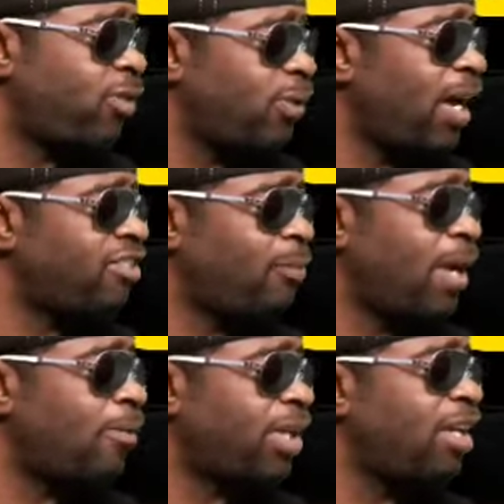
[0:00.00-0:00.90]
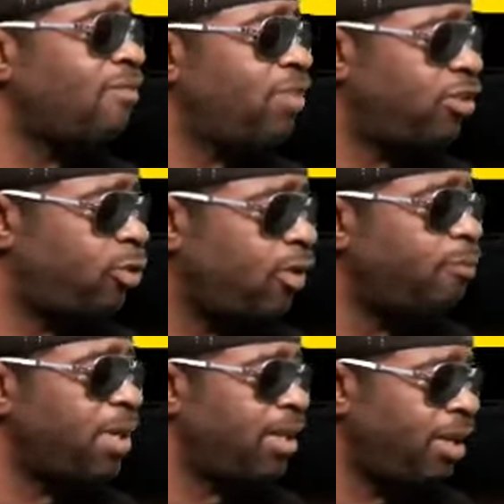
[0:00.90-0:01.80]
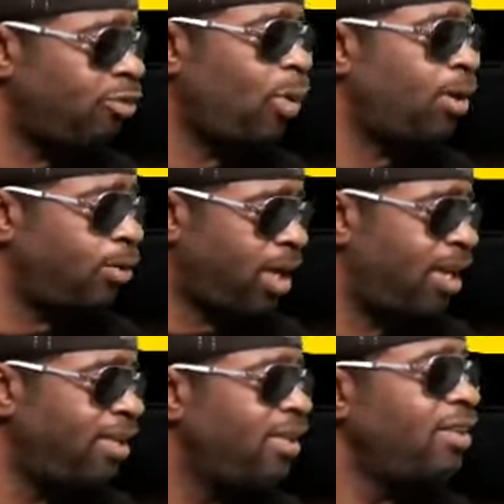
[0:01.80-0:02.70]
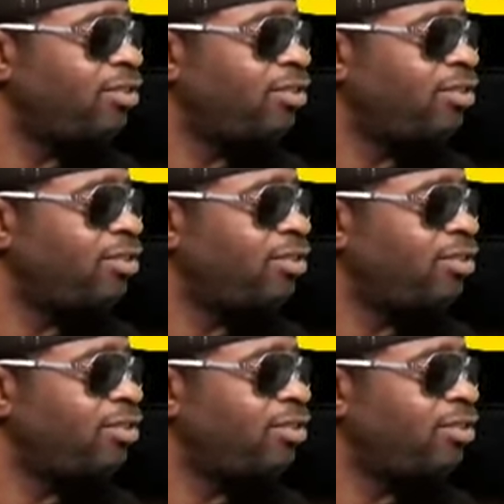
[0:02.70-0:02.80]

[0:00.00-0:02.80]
for you guys to be able to get a visual of me as well, okay?